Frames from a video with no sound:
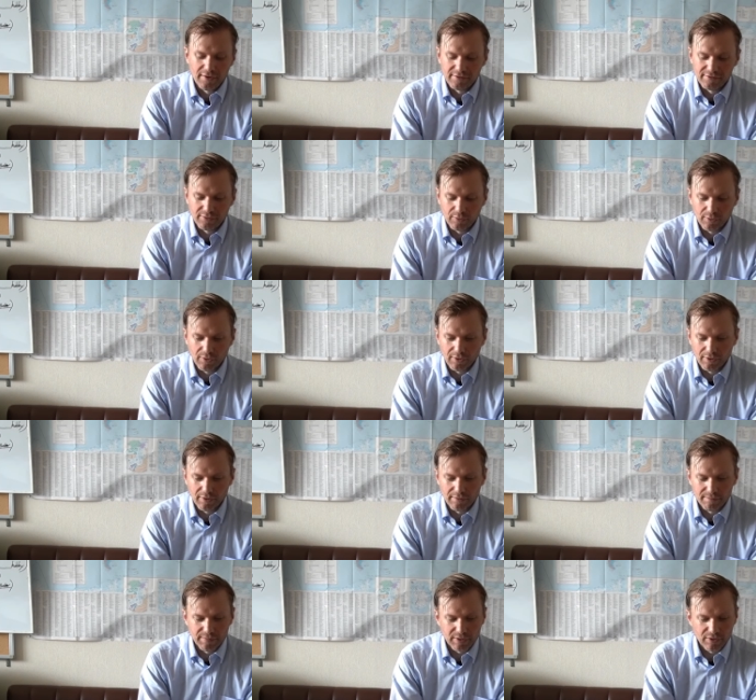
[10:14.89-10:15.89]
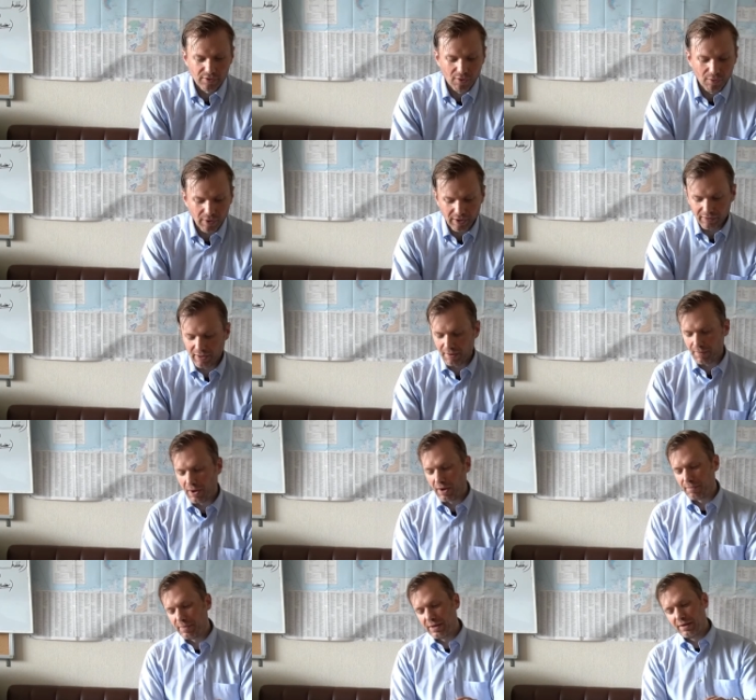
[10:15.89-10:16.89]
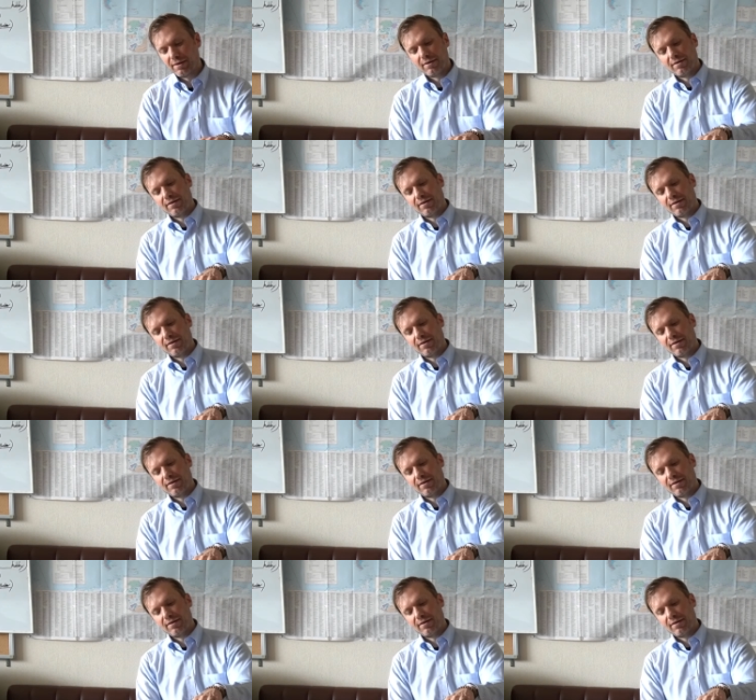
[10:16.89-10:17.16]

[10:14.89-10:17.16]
for bestowing them on me.